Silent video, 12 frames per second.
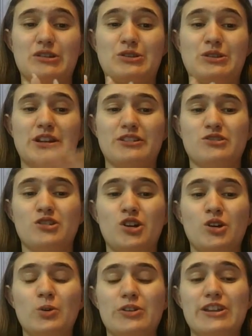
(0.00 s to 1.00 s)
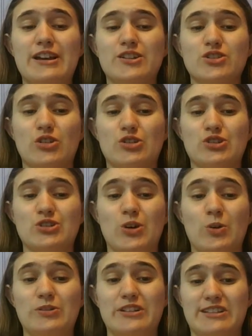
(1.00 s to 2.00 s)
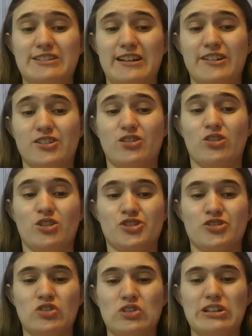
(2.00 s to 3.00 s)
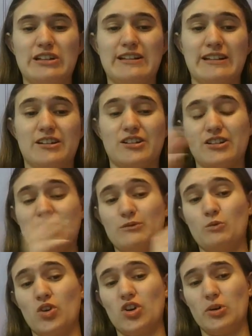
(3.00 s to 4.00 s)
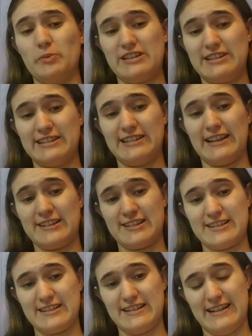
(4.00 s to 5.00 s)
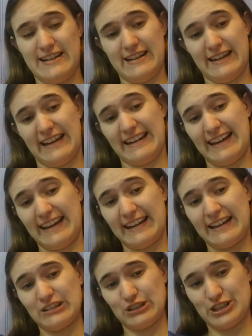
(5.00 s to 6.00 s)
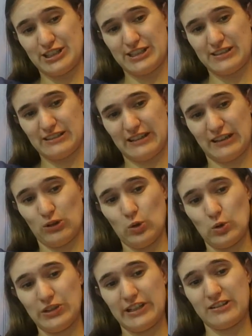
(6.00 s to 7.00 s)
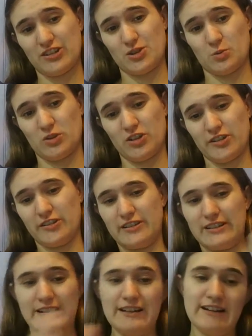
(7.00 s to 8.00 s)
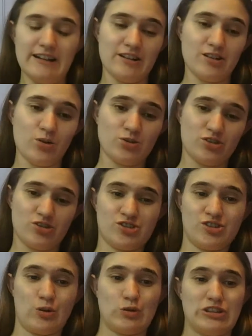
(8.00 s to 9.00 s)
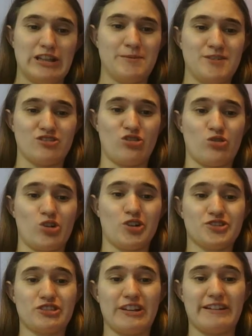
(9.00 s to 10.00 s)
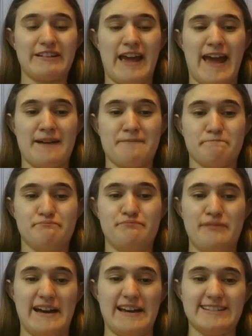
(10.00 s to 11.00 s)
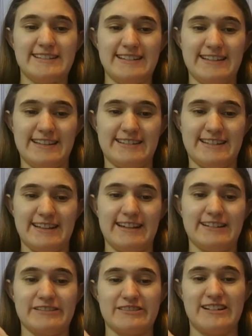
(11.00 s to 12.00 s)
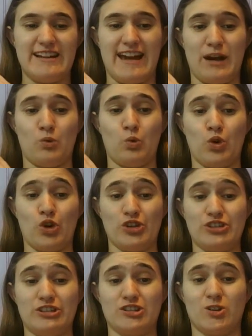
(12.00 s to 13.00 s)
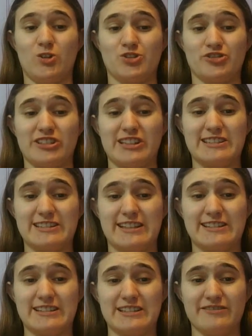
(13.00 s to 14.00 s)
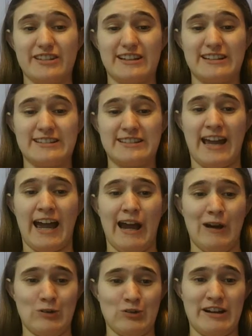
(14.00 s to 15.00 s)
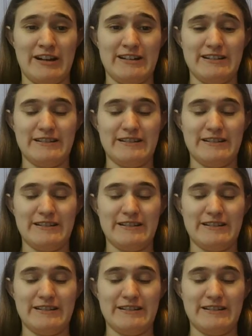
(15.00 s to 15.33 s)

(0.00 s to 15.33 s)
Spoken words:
the two things are so distinct culturally. Like, worm is such an English, like, Old English word. Those are so steeped in their own culture. Like, at best, it's ignorant. At worst, it's culturally insensitive. Like, it's outright,